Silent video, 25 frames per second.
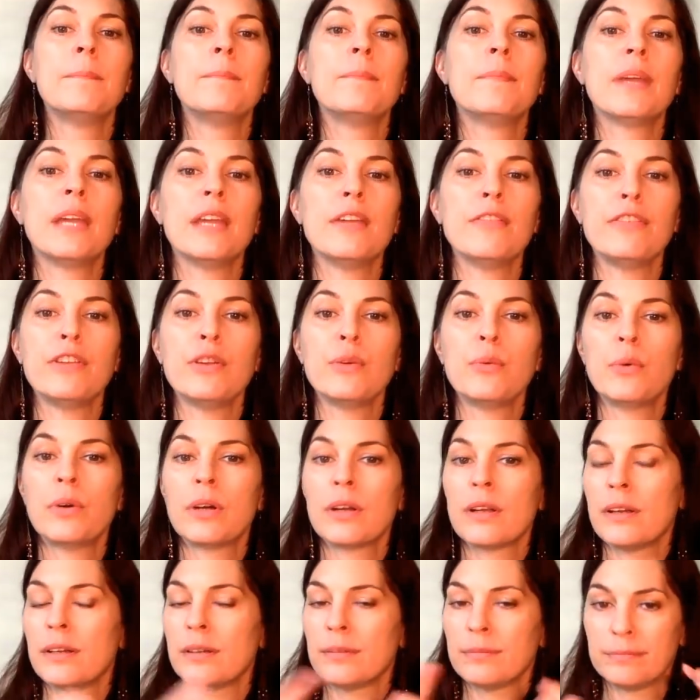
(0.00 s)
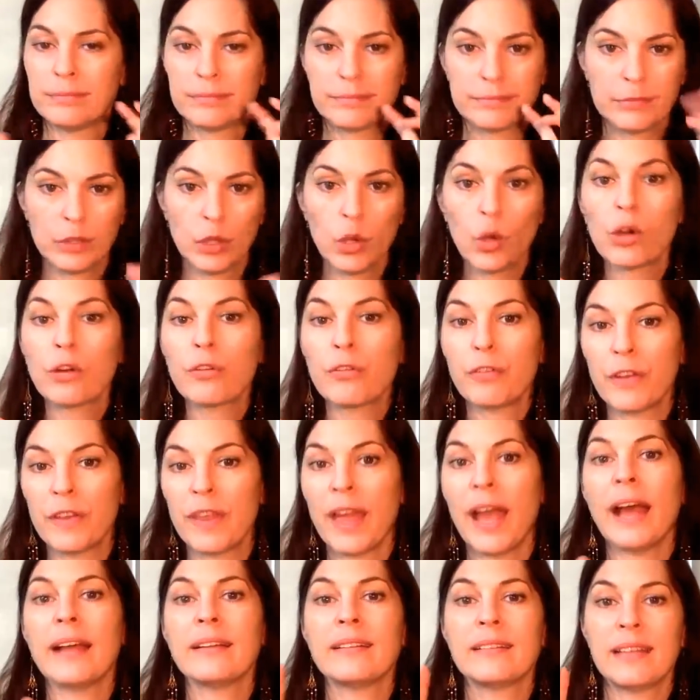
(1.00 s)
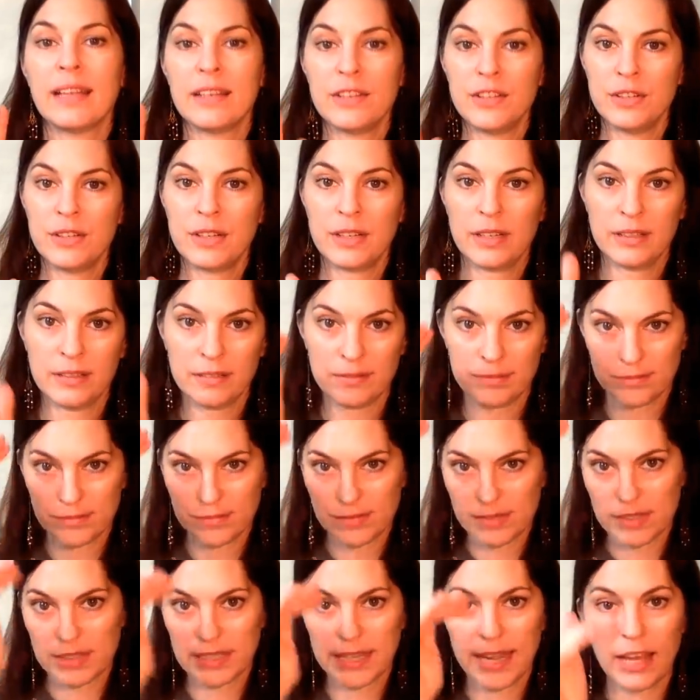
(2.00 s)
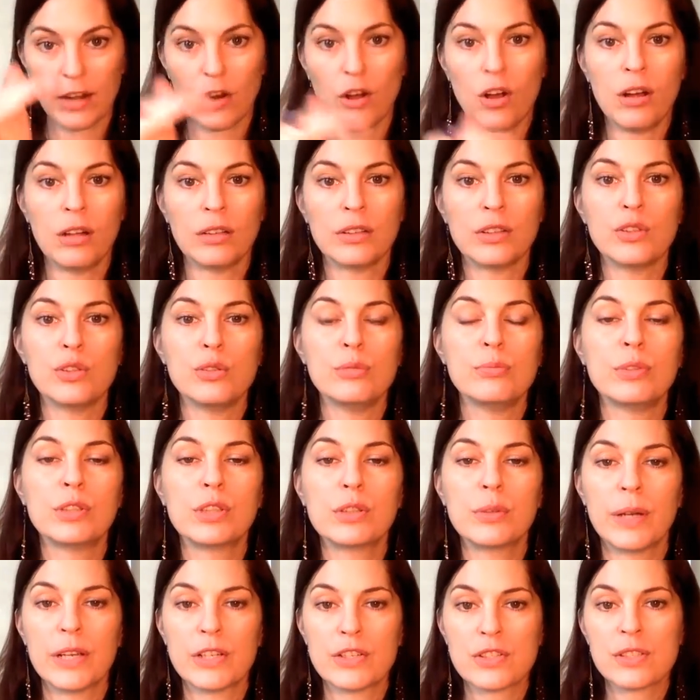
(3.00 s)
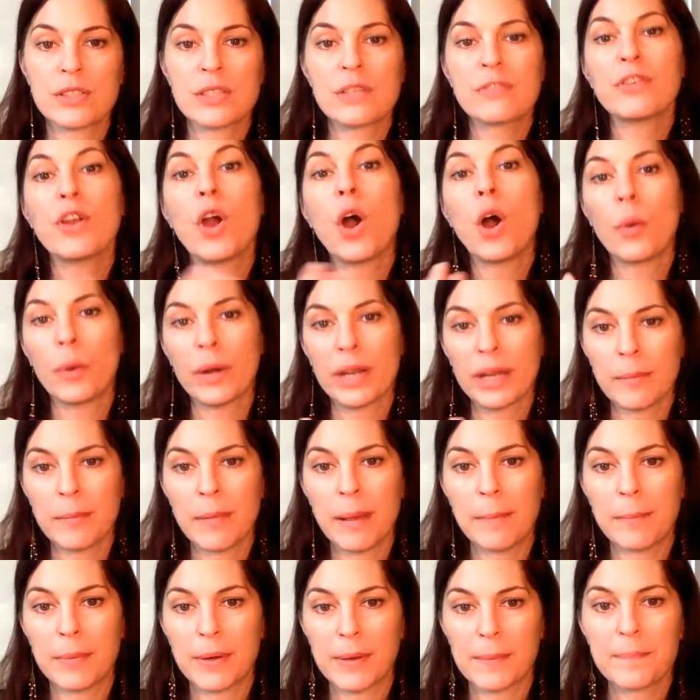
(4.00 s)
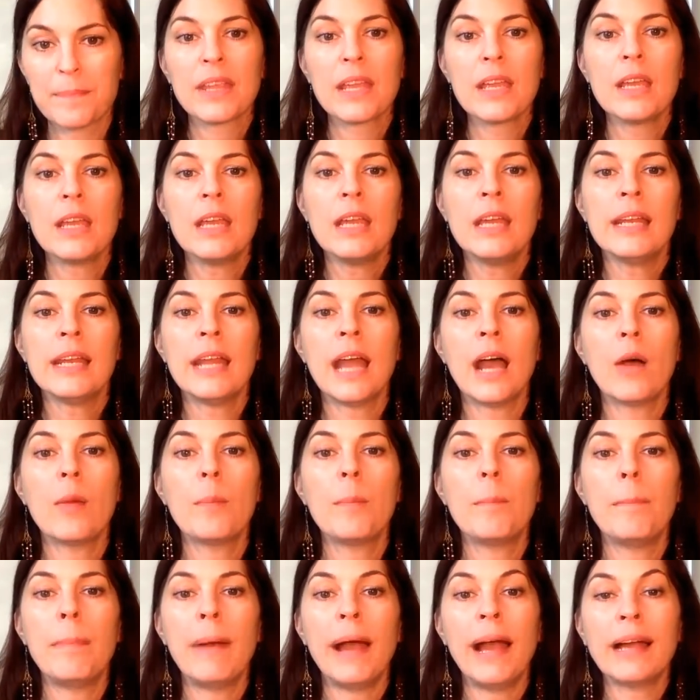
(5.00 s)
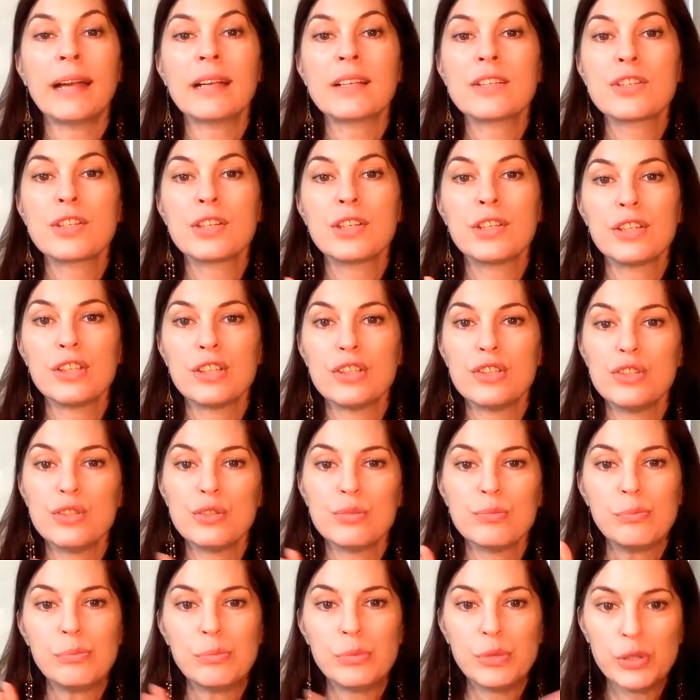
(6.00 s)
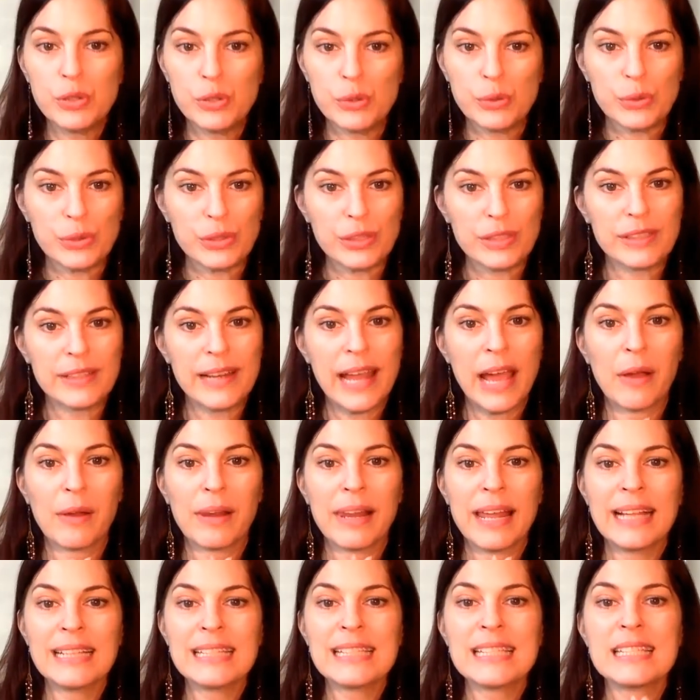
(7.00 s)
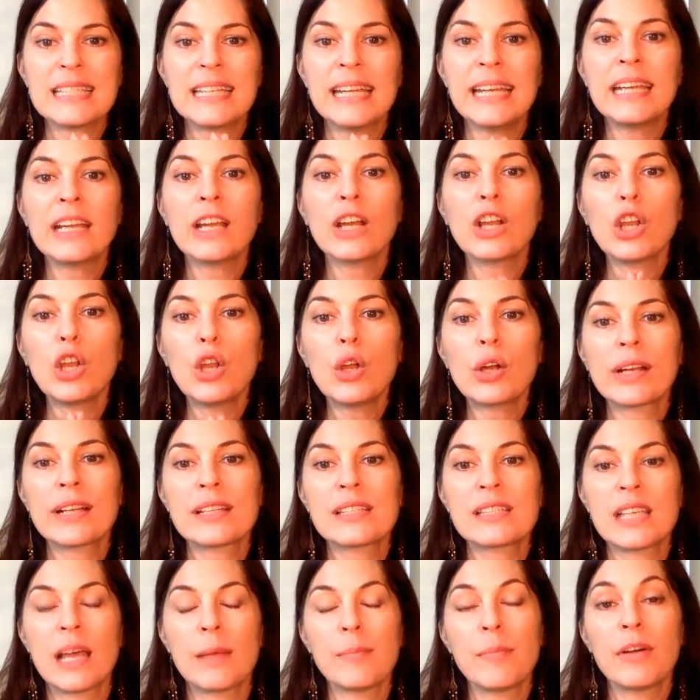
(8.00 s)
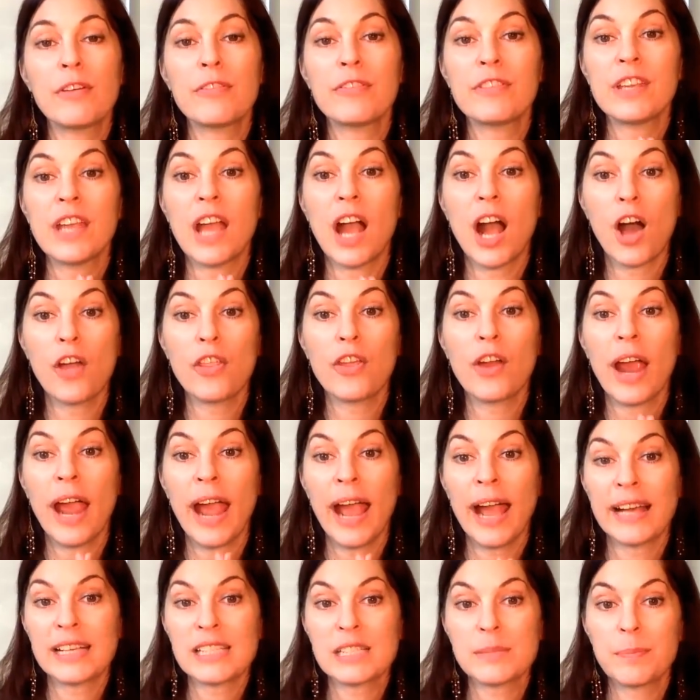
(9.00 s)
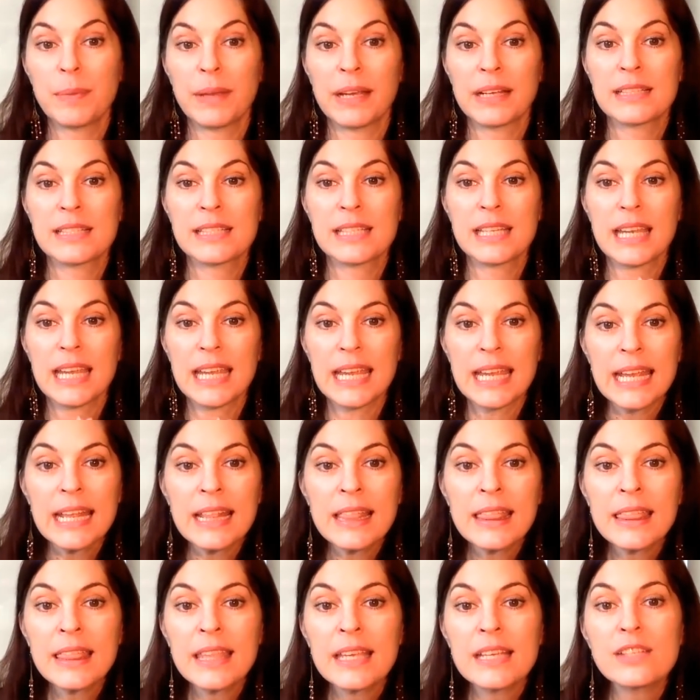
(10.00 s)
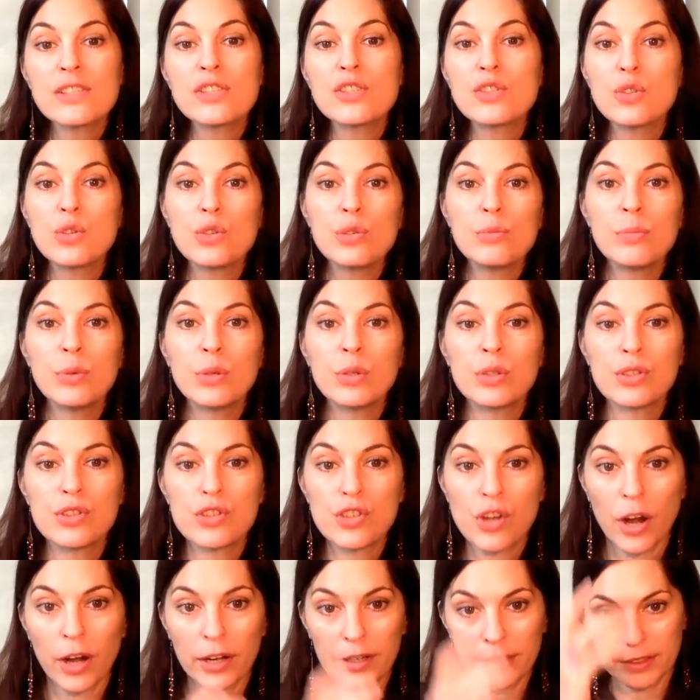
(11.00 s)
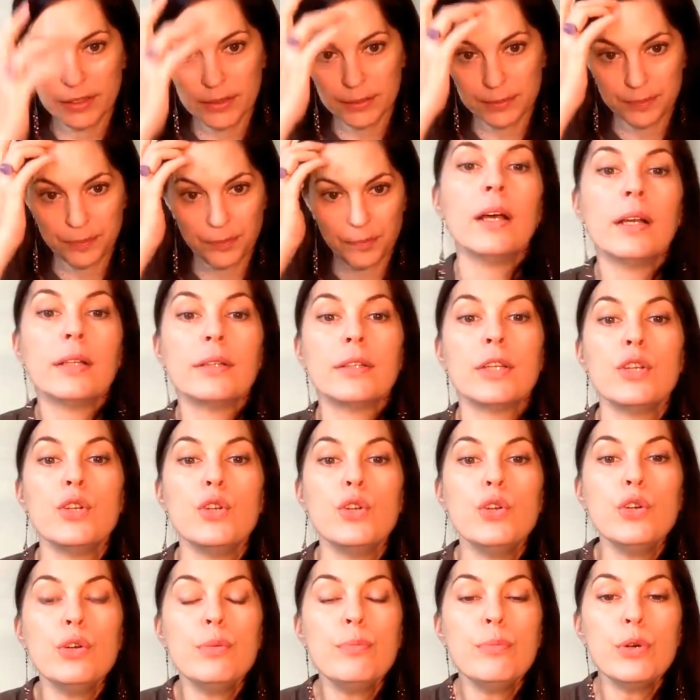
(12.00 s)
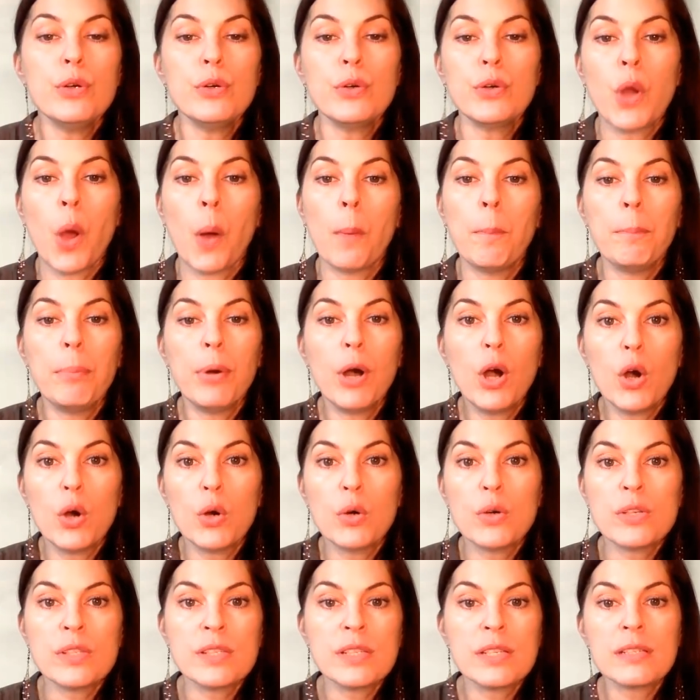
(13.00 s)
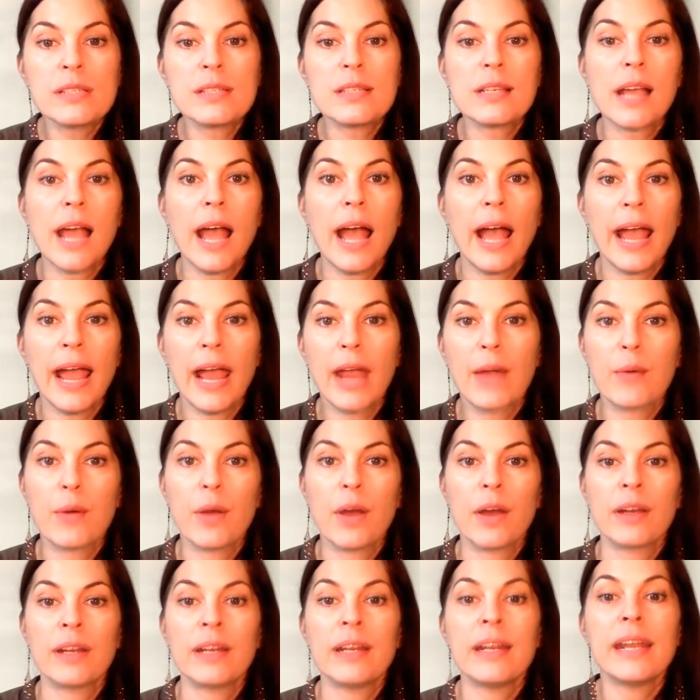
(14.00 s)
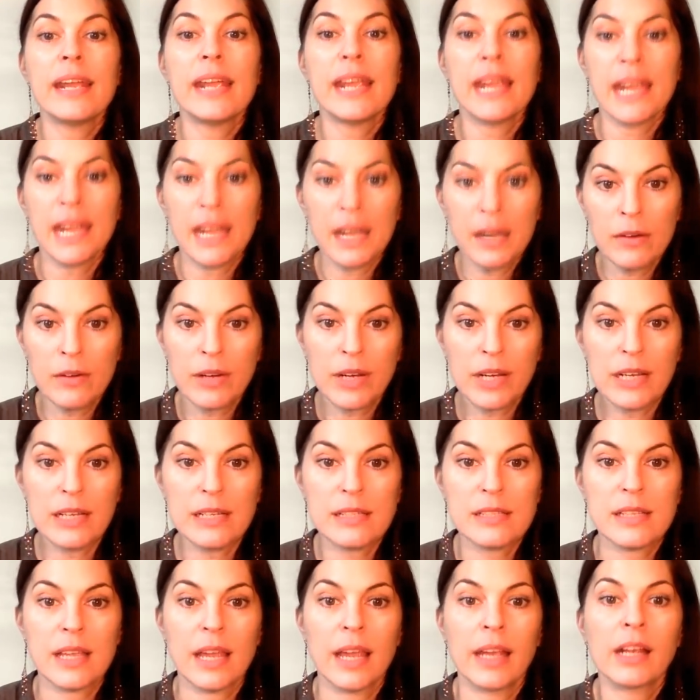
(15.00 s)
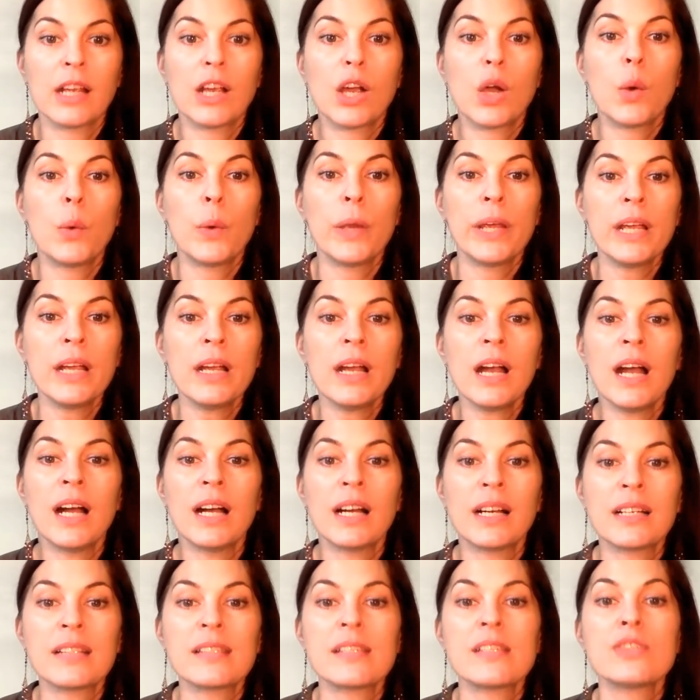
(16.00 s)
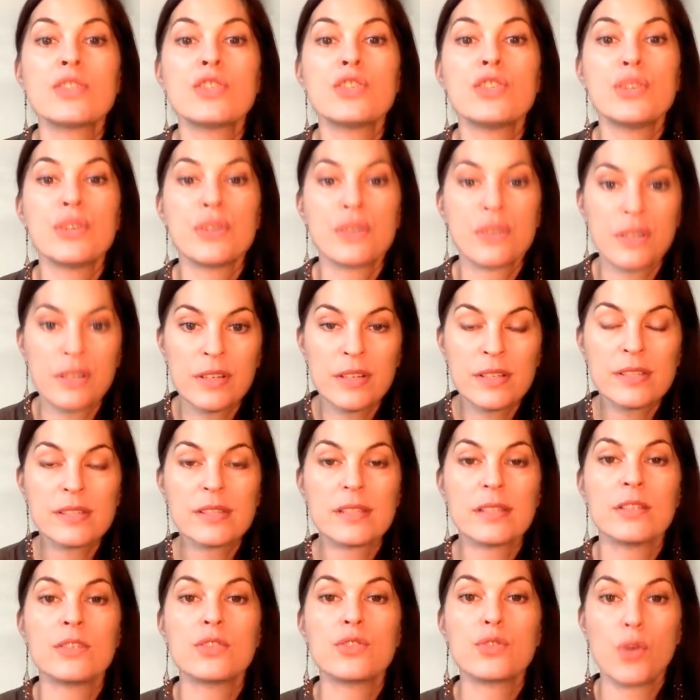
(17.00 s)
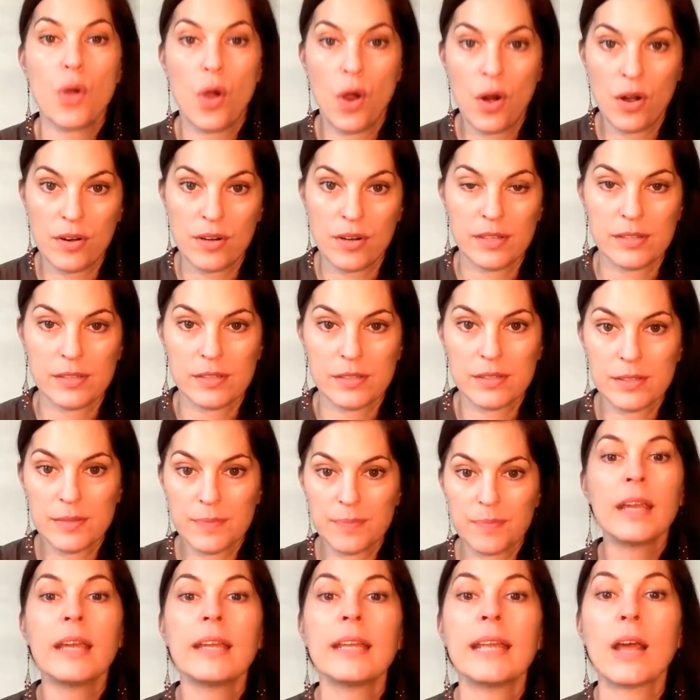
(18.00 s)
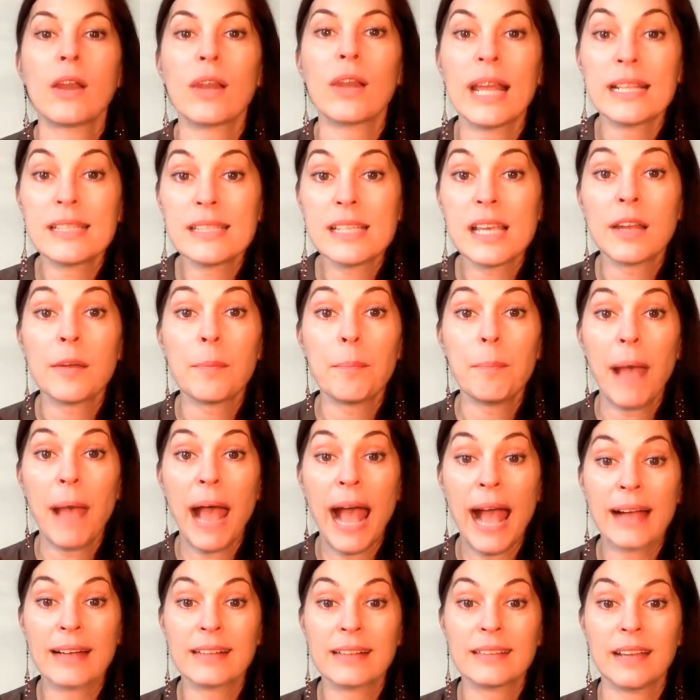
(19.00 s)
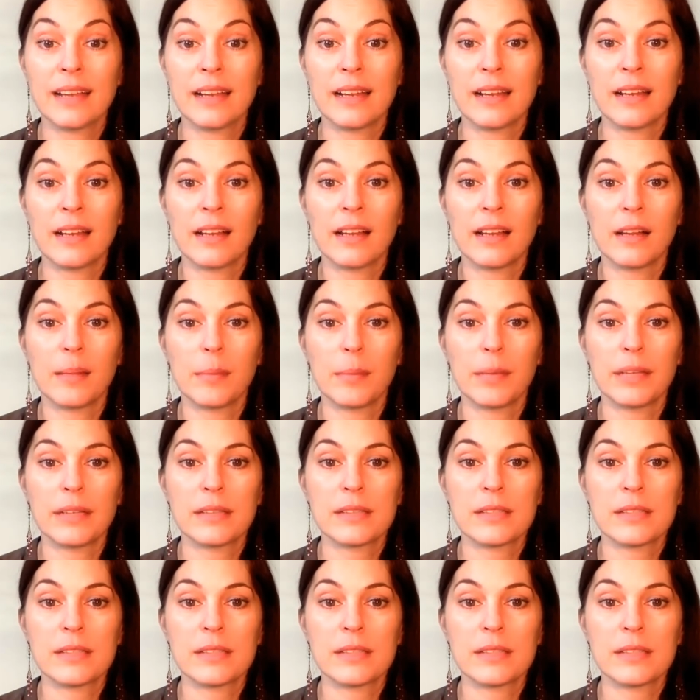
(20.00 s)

If you want to look for that, then you can get all the new moon questions if you're already a member. Now, back to the new moon. Now, let's take a look at some of the other aspects in this new moon chart. The new moon opposes Chiron in Aries and Quincunxes Uranus in Taurus. Now, let's unpack that a little bit.